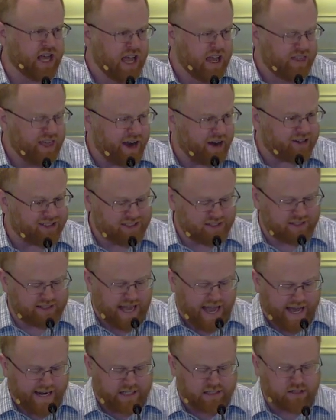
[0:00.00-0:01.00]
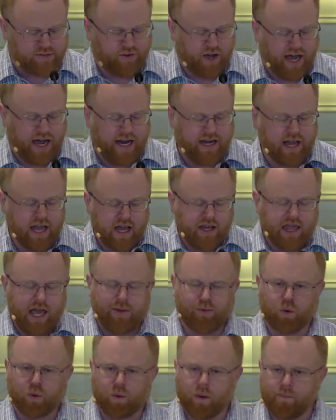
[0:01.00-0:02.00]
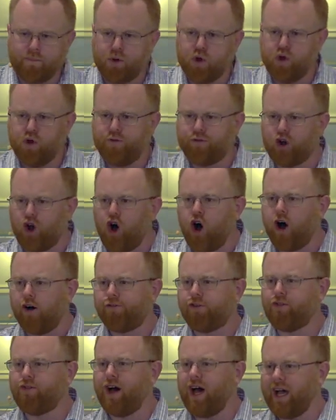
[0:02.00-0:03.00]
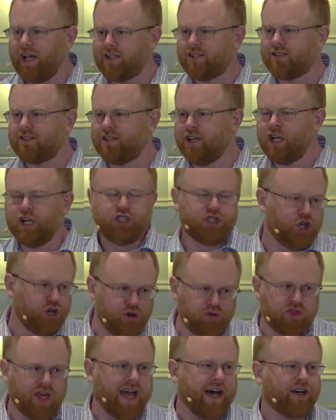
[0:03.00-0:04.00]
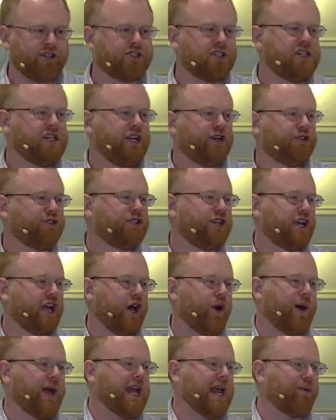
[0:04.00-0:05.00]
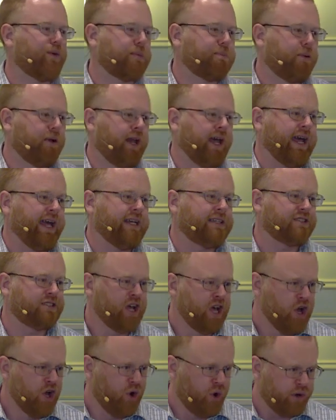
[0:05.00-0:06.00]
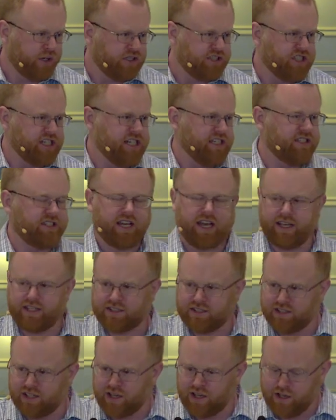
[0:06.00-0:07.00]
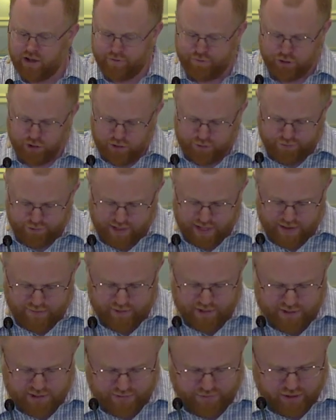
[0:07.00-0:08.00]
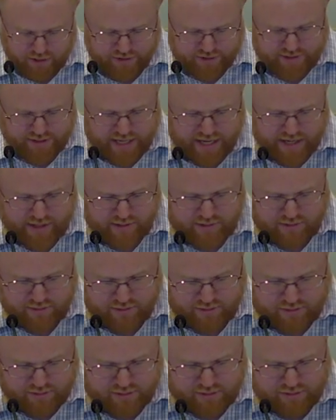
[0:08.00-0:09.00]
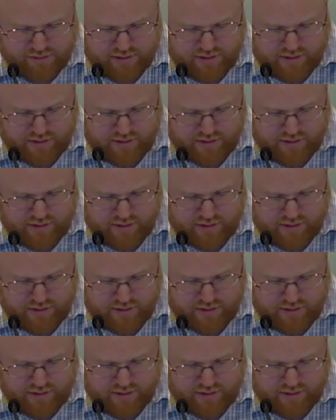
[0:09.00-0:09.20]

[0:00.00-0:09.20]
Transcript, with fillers: They are satisfied. They were removed off of us 2,000 years ago, and they were placed on Jesus for the forgiveness of our sins.